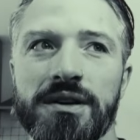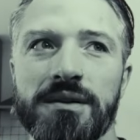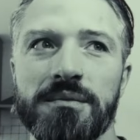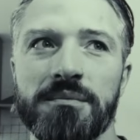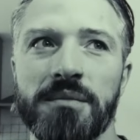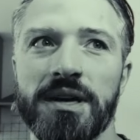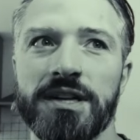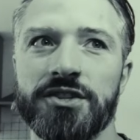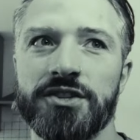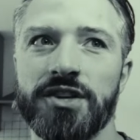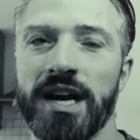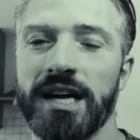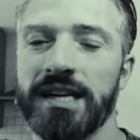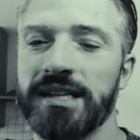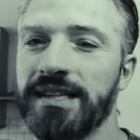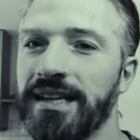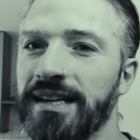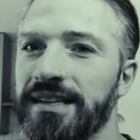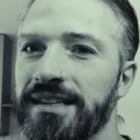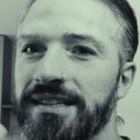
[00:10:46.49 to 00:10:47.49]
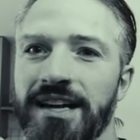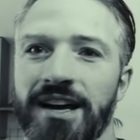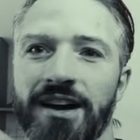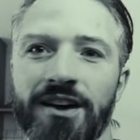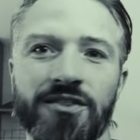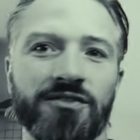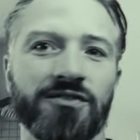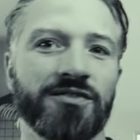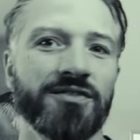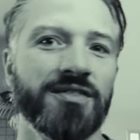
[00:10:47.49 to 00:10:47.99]
My tracks can
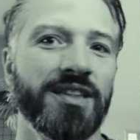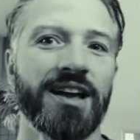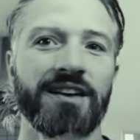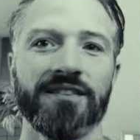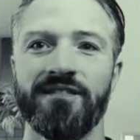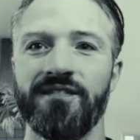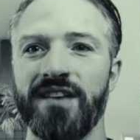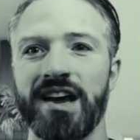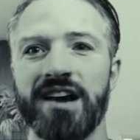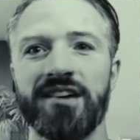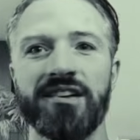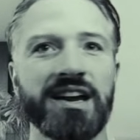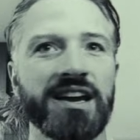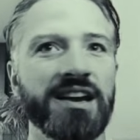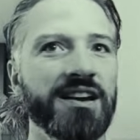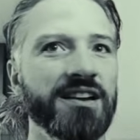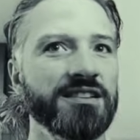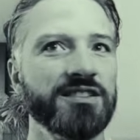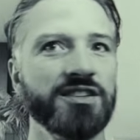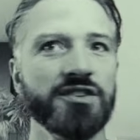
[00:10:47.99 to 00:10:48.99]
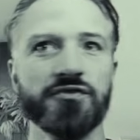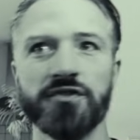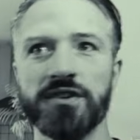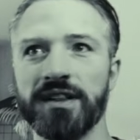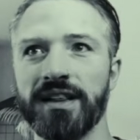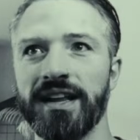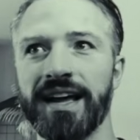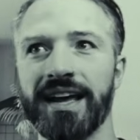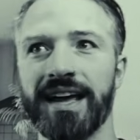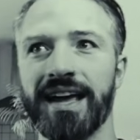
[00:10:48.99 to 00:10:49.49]
sound like very different,
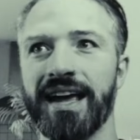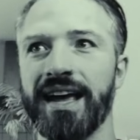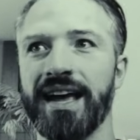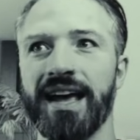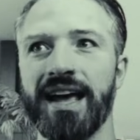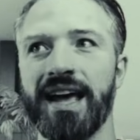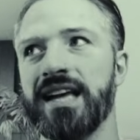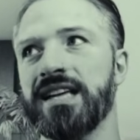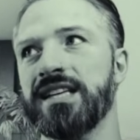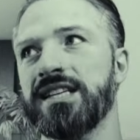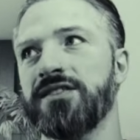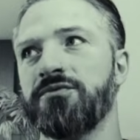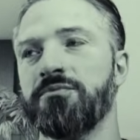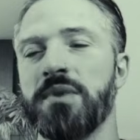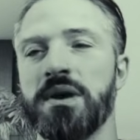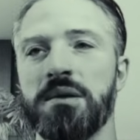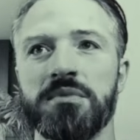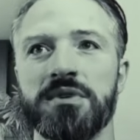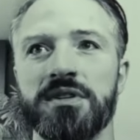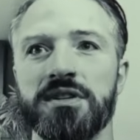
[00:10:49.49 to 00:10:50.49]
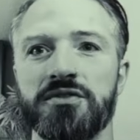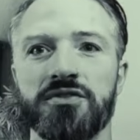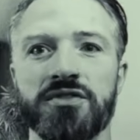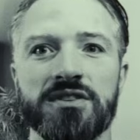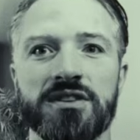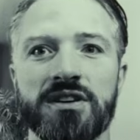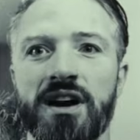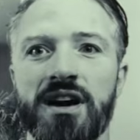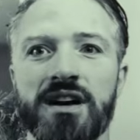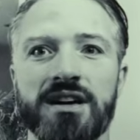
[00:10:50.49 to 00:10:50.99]
like as if maybe
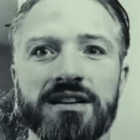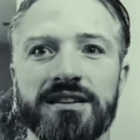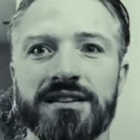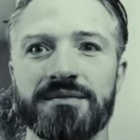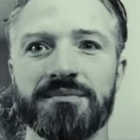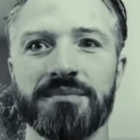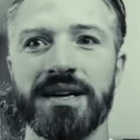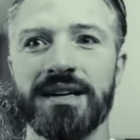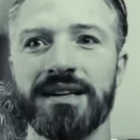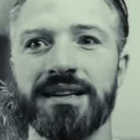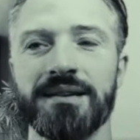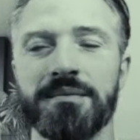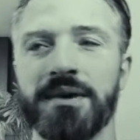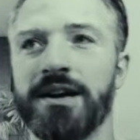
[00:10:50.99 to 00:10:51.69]
different artists made them.